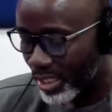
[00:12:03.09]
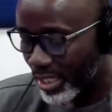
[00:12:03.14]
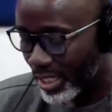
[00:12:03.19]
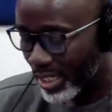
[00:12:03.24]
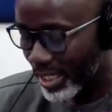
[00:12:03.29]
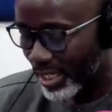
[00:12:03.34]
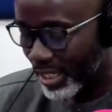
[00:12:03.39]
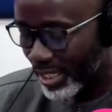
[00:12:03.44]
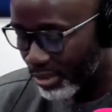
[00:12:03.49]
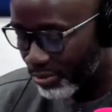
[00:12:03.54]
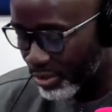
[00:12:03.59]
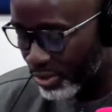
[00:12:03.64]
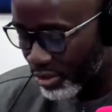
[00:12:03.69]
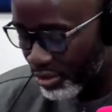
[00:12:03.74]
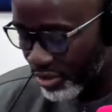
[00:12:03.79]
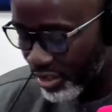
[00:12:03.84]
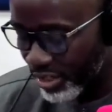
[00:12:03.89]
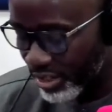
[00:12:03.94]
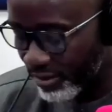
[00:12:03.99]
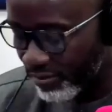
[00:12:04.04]

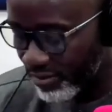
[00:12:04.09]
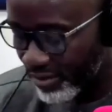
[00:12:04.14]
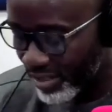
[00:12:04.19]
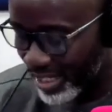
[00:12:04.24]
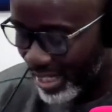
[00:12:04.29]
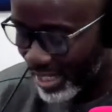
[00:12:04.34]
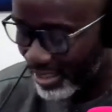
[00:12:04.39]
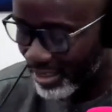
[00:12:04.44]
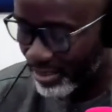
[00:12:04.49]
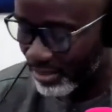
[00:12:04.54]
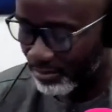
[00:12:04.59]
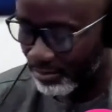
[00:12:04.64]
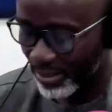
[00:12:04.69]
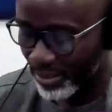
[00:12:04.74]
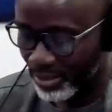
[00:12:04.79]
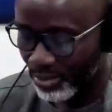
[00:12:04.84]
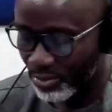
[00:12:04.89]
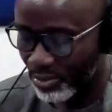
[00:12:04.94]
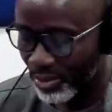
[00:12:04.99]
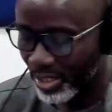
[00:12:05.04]
retrieve that
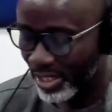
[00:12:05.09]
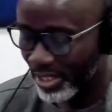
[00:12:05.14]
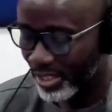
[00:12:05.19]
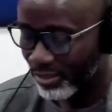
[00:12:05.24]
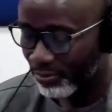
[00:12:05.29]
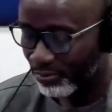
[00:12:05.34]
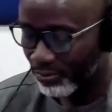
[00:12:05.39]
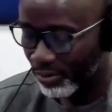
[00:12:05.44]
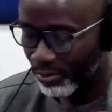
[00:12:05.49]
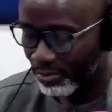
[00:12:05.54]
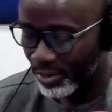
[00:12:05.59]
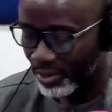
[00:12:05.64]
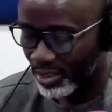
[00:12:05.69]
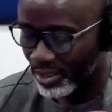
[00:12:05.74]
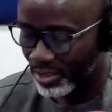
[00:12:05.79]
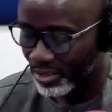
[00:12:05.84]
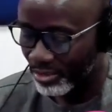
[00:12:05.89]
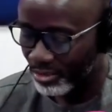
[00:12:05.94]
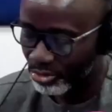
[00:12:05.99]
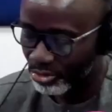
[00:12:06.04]
particular
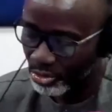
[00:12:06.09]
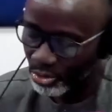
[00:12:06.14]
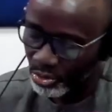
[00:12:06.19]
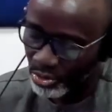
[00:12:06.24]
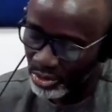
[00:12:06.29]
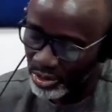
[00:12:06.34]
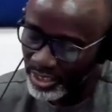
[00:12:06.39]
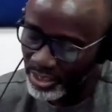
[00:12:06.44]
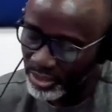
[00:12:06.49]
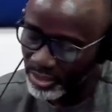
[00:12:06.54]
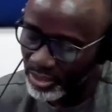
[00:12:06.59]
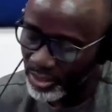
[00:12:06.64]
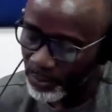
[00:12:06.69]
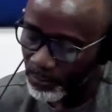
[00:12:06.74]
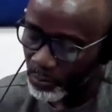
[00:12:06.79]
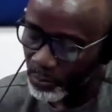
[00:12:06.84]
information. So this